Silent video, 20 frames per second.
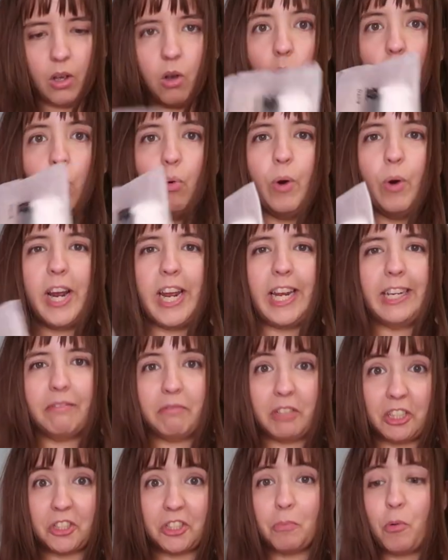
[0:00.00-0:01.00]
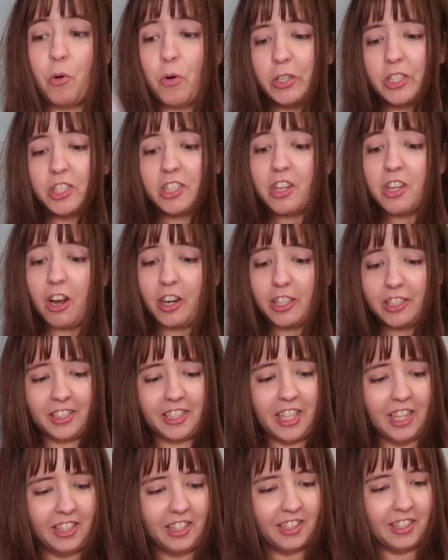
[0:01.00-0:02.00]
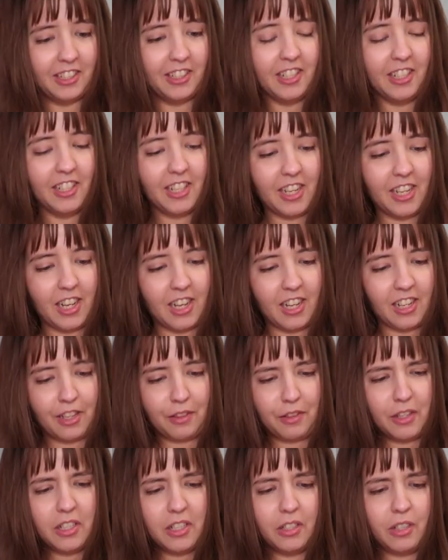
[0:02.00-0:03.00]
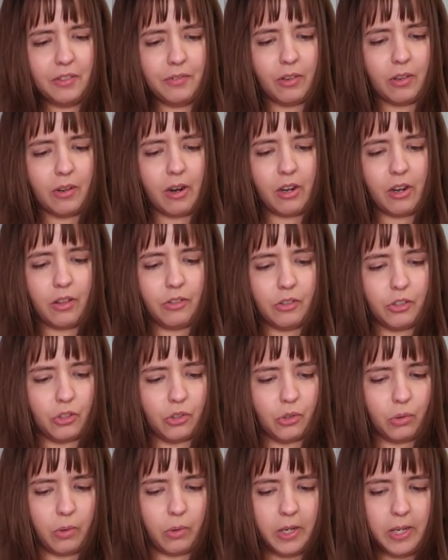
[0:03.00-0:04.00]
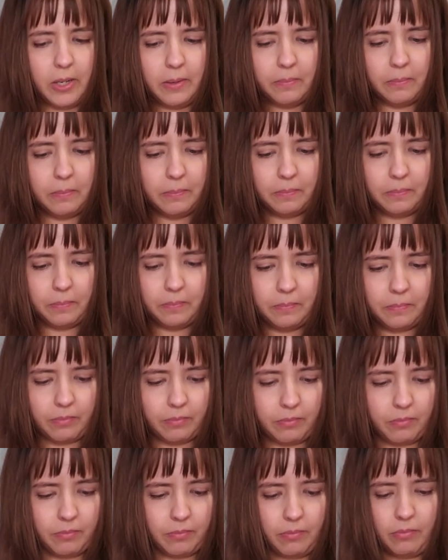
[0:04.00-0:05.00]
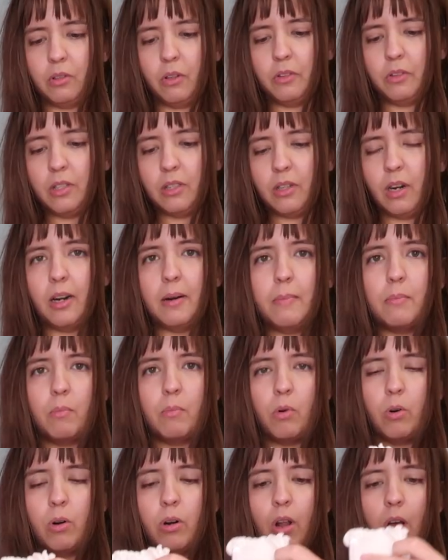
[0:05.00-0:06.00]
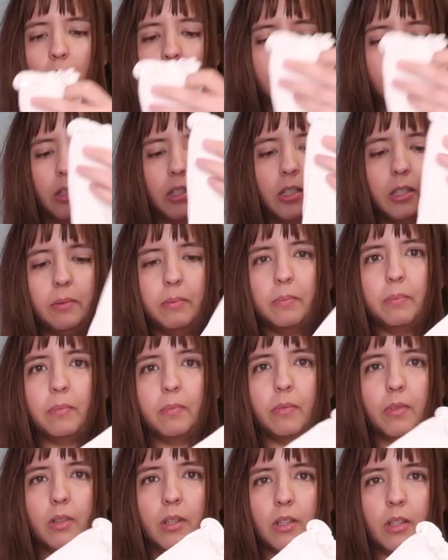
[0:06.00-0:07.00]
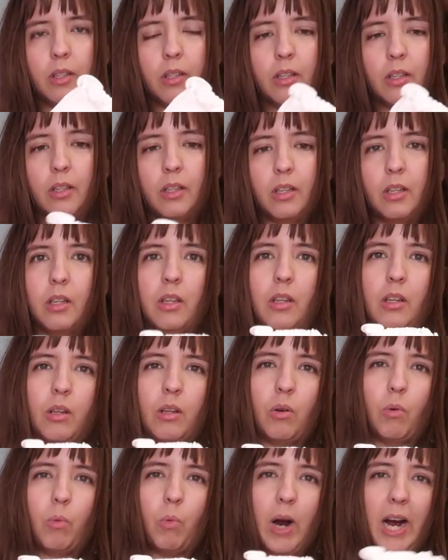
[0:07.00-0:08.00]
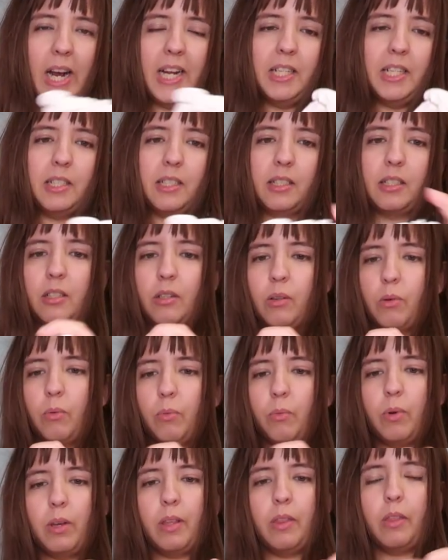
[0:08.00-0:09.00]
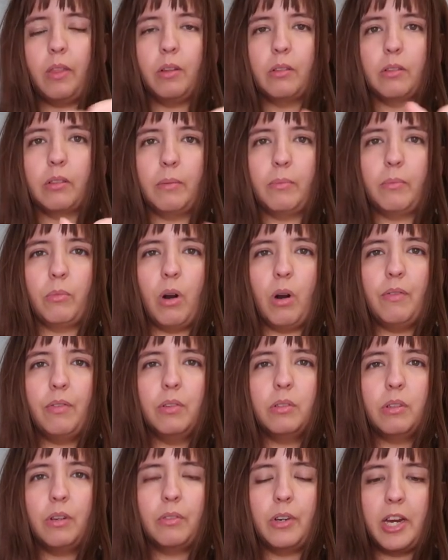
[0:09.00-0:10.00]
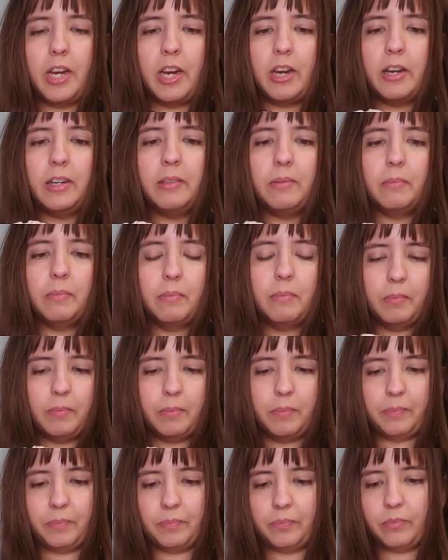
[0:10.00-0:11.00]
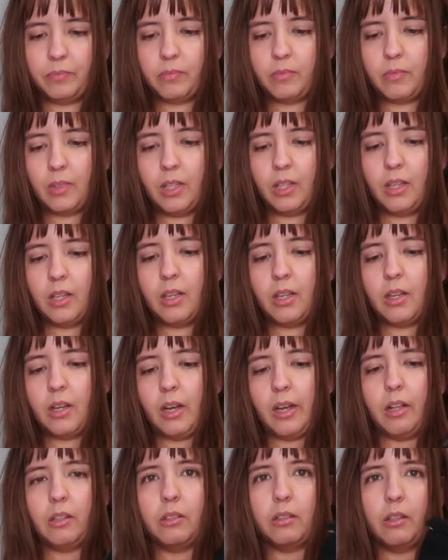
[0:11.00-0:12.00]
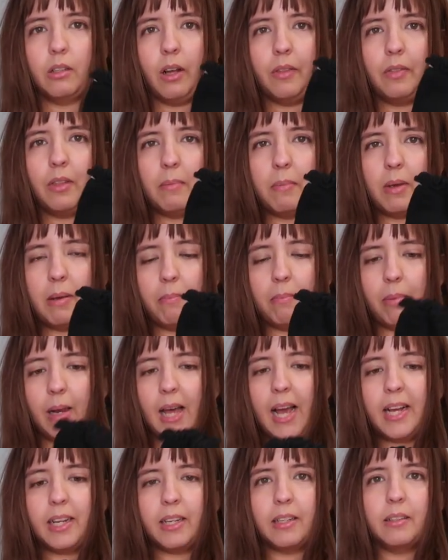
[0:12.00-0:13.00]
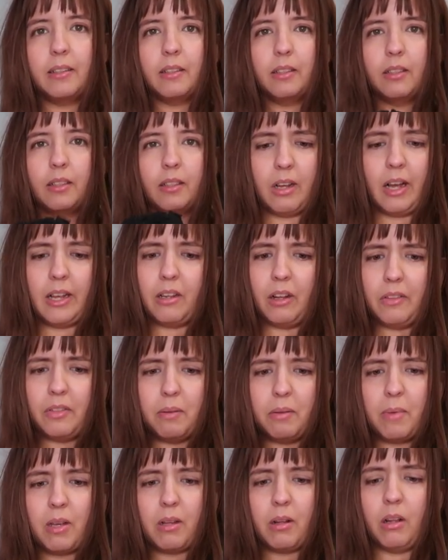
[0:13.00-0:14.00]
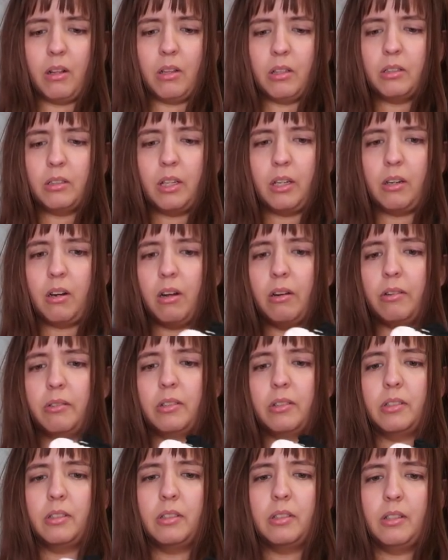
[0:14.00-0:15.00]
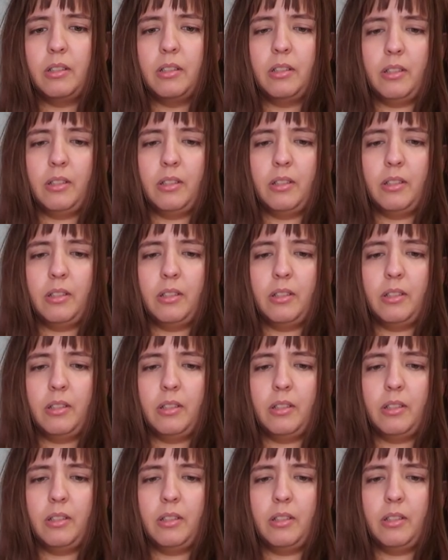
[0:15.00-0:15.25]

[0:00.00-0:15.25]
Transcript: Oh wait, there's more socks. I think this is from another store. So these are more longer whites with some ruffles over here. I also got them in black. I got them in all of the colors.